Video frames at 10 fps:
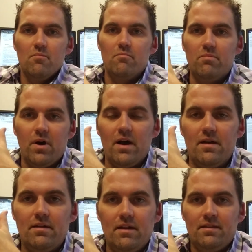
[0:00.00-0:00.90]

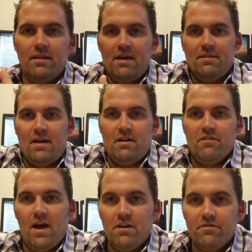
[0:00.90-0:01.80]
but and then of
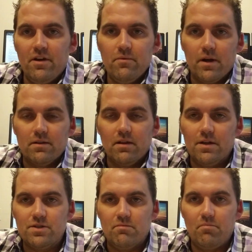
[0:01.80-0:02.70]
NFA
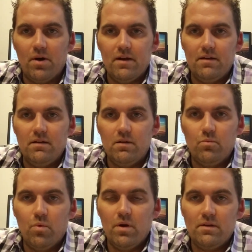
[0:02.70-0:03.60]
regulation, but it
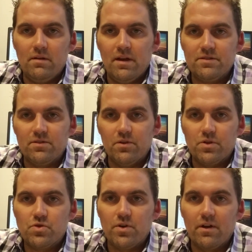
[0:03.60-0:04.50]
wouldn't necessarily
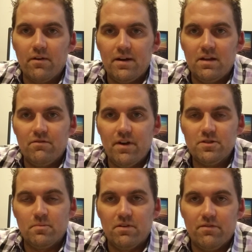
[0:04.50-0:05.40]
trigger any
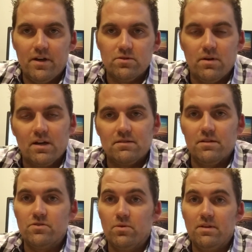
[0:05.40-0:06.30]
Investment Advisor Act.
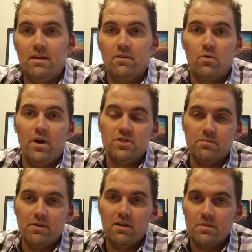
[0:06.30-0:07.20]
And so then the question
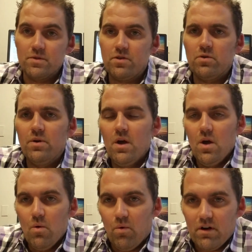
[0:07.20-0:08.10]
becomes too,
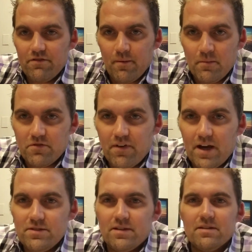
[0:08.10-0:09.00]
what if I'm
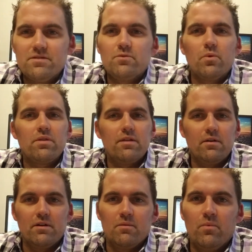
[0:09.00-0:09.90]
advising as to
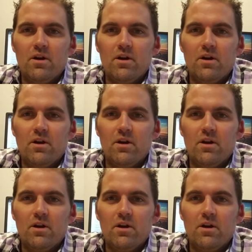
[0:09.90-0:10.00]
Ethereum? What